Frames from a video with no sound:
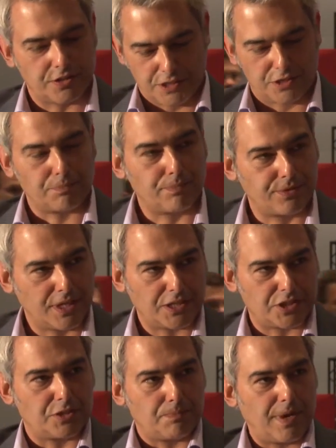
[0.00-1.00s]

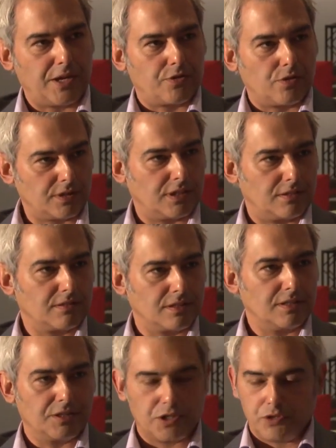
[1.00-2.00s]
that's the bedrock that
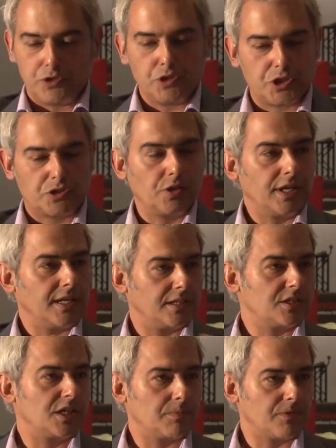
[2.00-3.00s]
you're just looking at
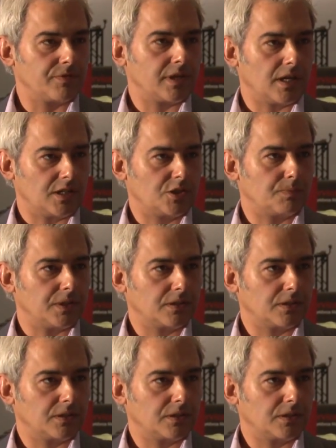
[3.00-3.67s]
the tip of the iceberg.